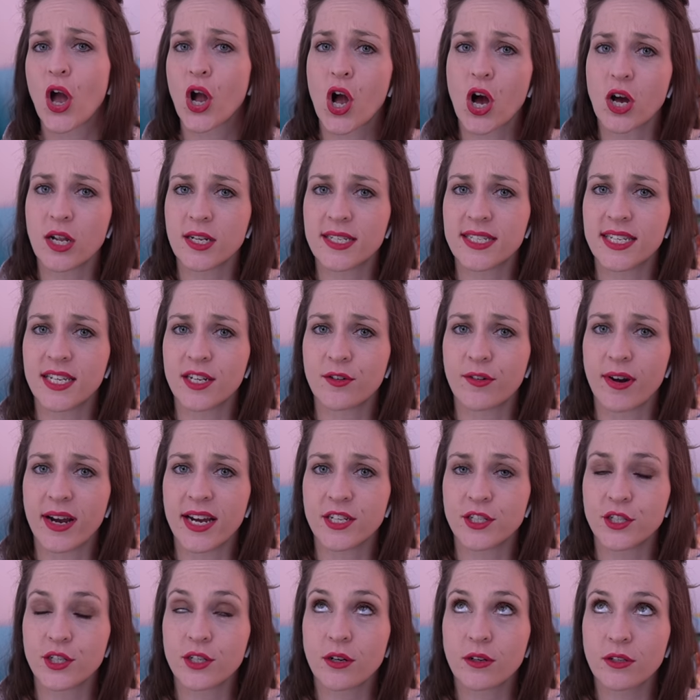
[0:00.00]

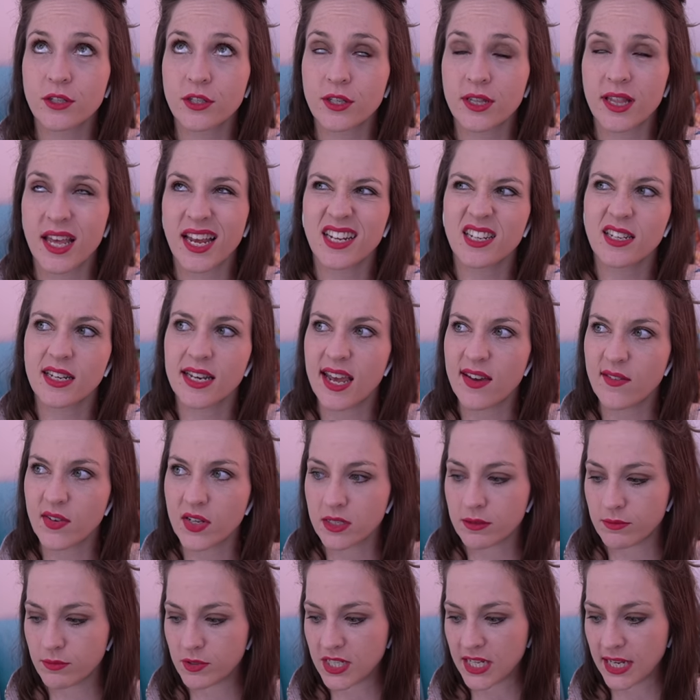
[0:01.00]
consideration. Also, they never
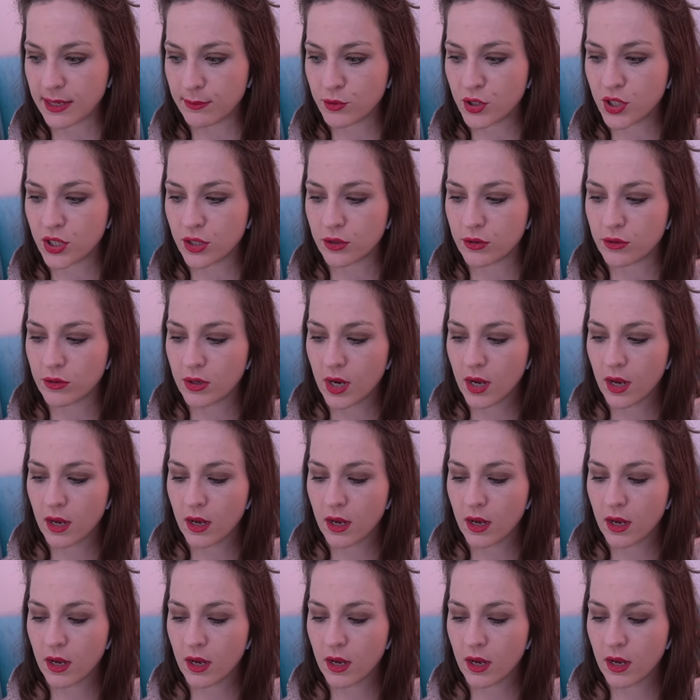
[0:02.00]
seem to